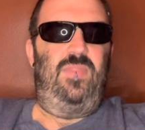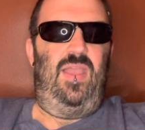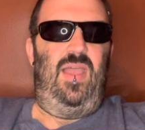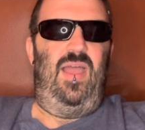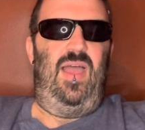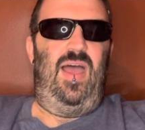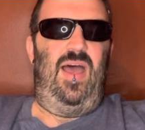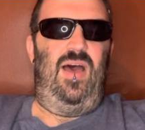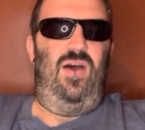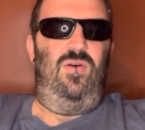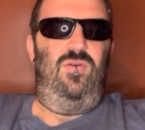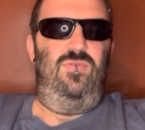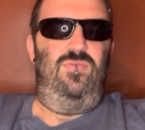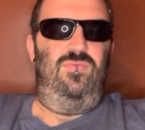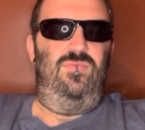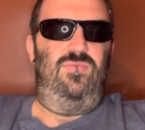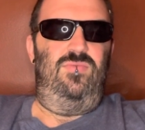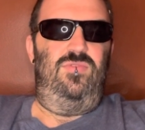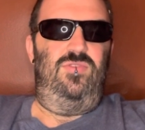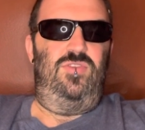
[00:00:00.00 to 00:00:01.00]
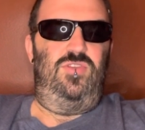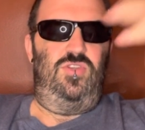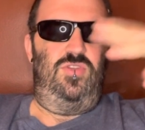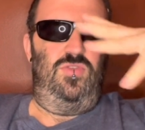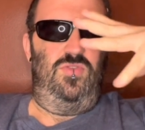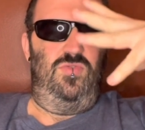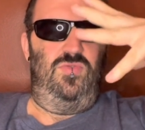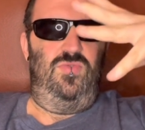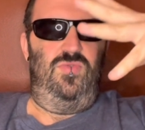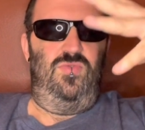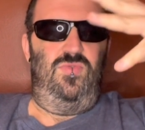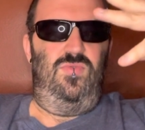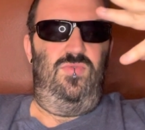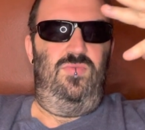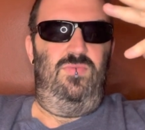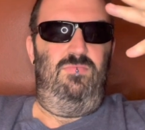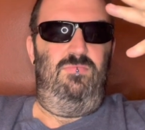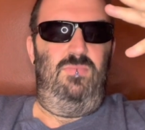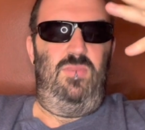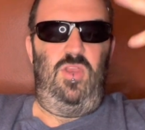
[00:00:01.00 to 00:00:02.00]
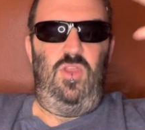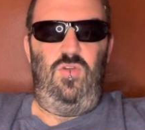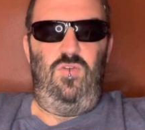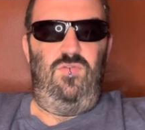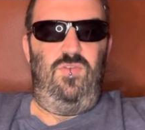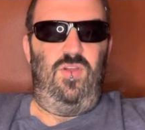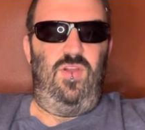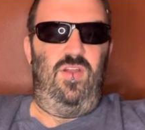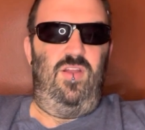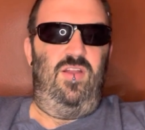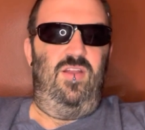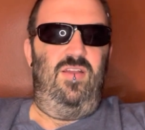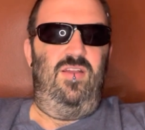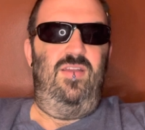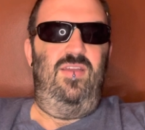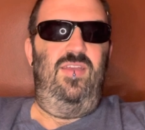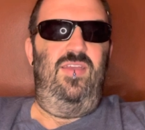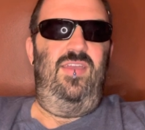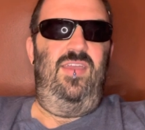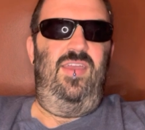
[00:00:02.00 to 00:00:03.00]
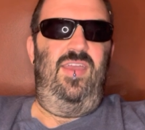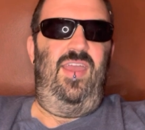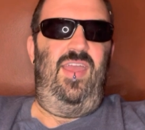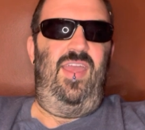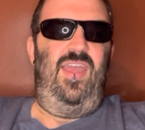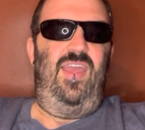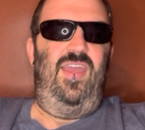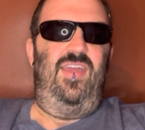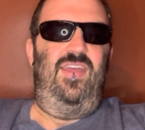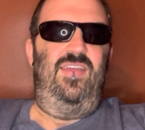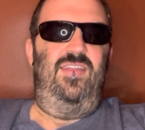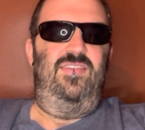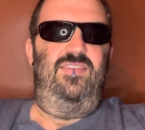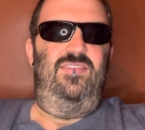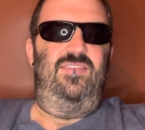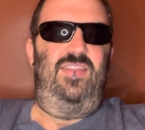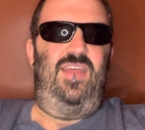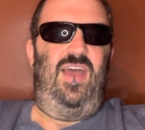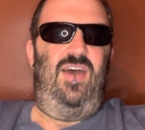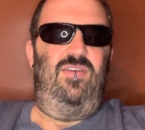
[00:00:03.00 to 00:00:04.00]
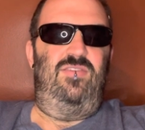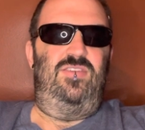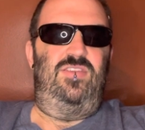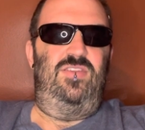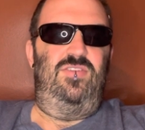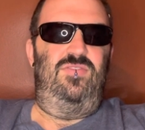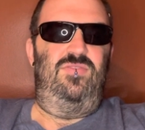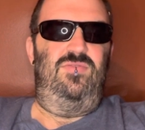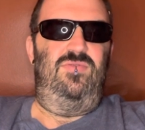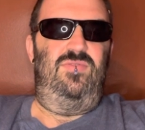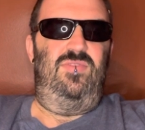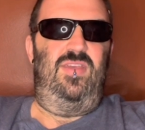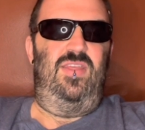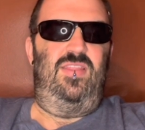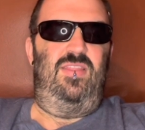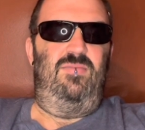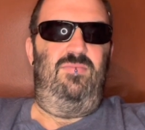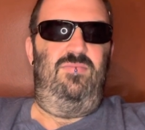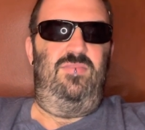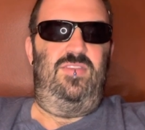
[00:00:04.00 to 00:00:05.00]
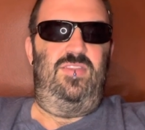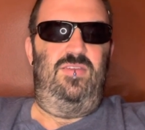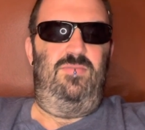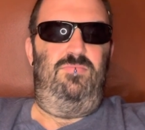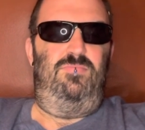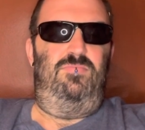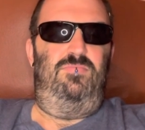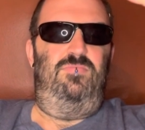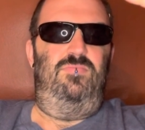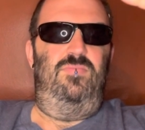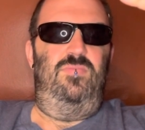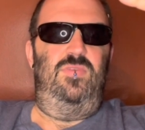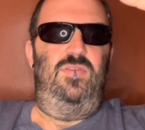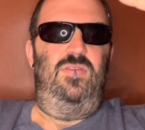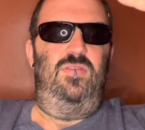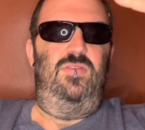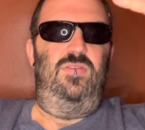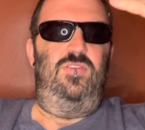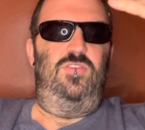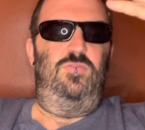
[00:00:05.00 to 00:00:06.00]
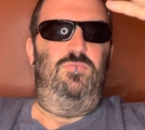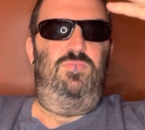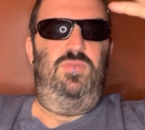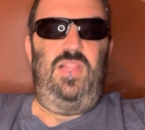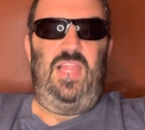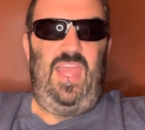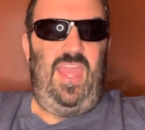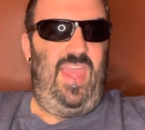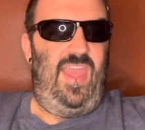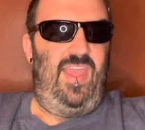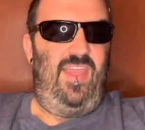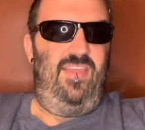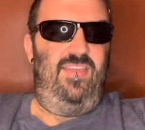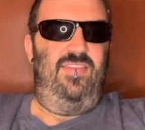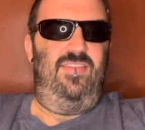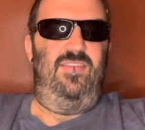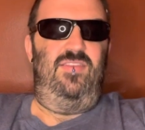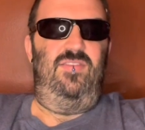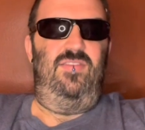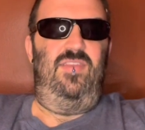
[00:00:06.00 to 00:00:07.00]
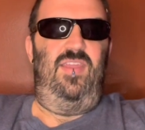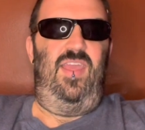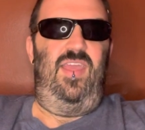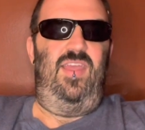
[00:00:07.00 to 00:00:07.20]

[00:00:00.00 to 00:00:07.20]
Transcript: how to maneuver and how to get them to do plays and